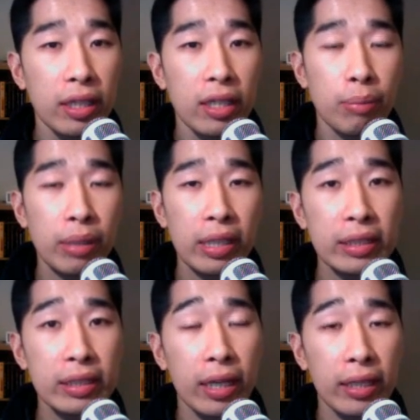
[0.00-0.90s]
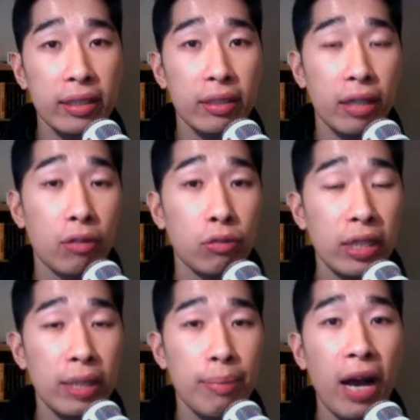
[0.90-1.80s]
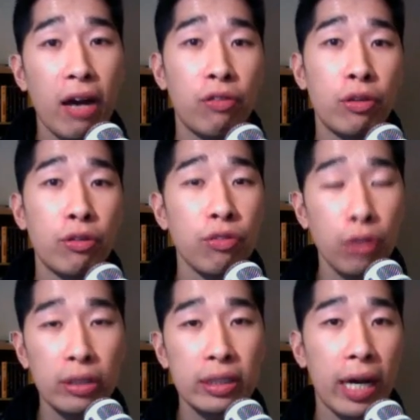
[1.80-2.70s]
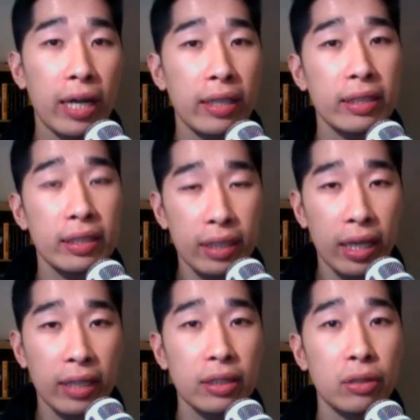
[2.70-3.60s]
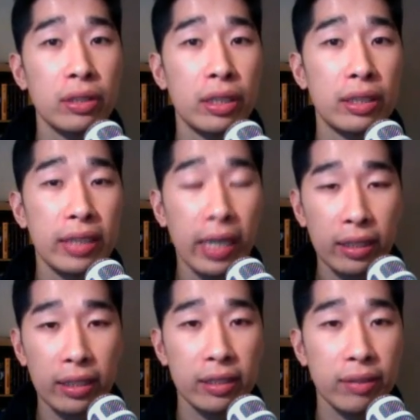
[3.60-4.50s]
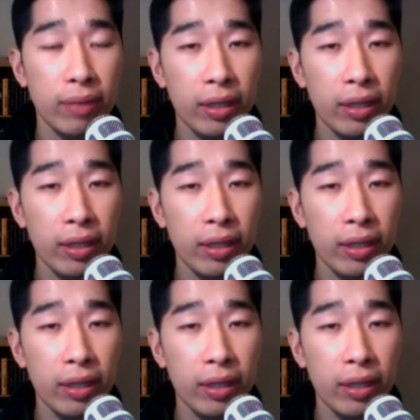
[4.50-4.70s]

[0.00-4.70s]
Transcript: But it's like a really powerful flowchart / also checklist.